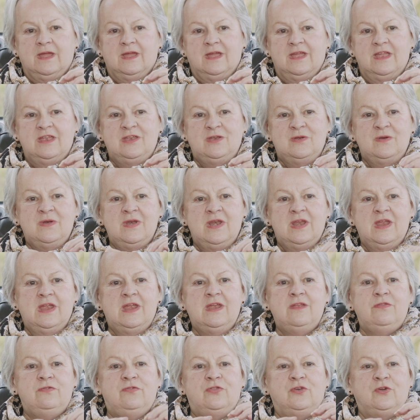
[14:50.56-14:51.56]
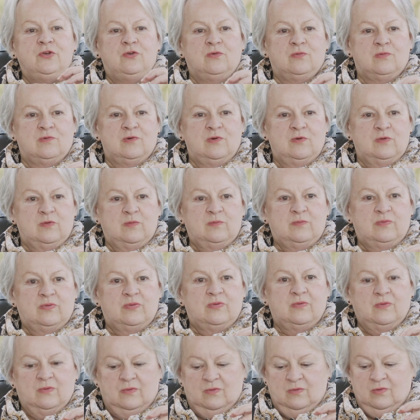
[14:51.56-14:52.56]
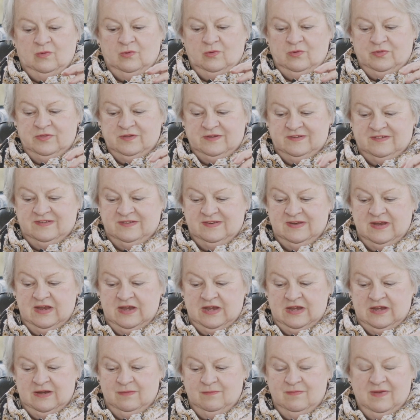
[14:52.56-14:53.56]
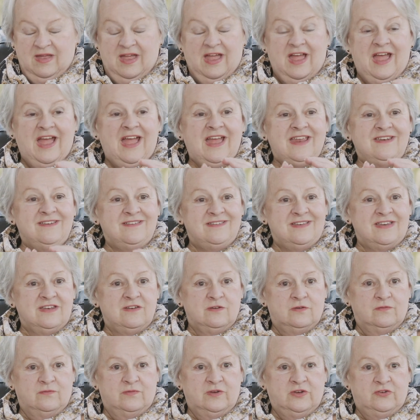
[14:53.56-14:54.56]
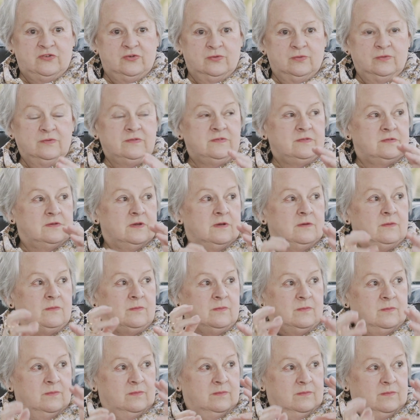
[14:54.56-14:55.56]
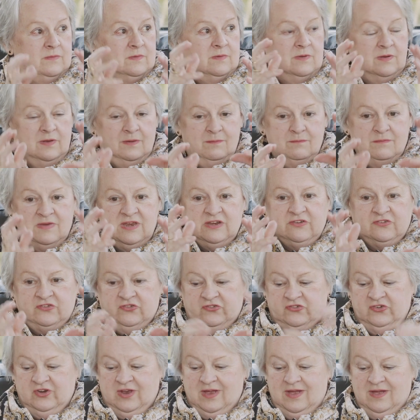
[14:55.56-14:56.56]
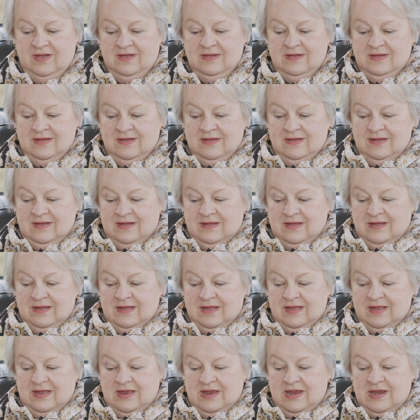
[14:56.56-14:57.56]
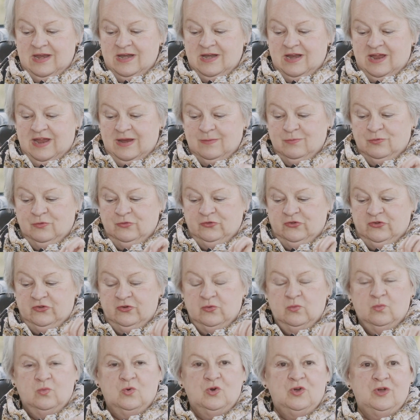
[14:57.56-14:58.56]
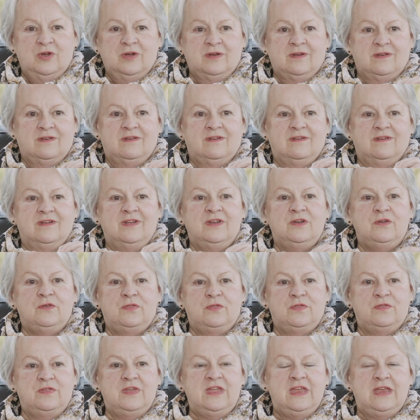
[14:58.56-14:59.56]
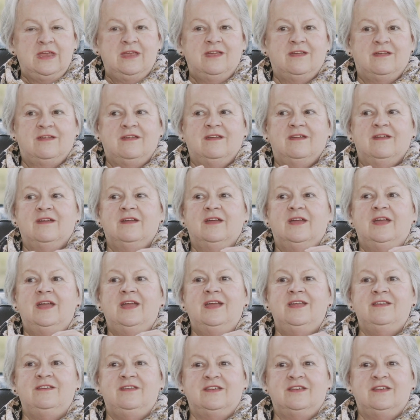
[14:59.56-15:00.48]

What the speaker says: you need the group or the team and individuals, so a mixture, enabled to work and think and